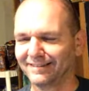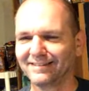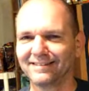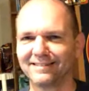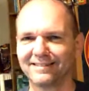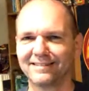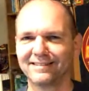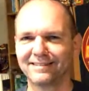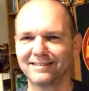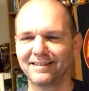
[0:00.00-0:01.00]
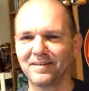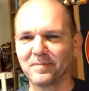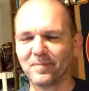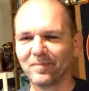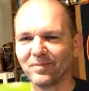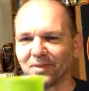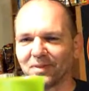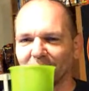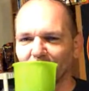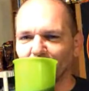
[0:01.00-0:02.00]
For
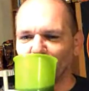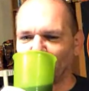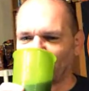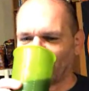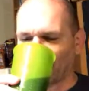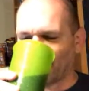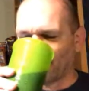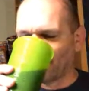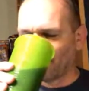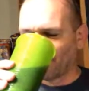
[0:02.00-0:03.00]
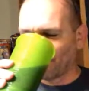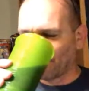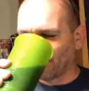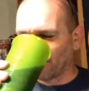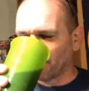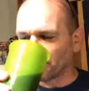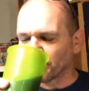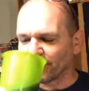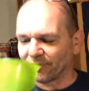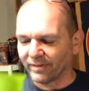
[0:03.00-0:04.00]
Stephanie, sorry, but
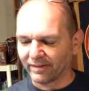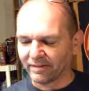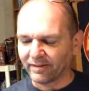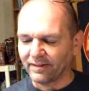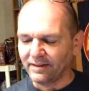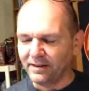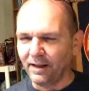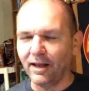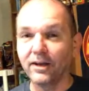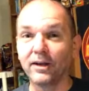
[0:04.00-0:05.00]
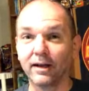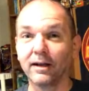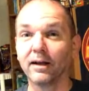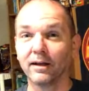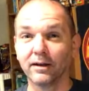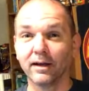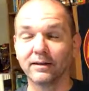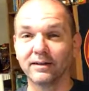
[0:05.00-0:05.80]
I hate your movies.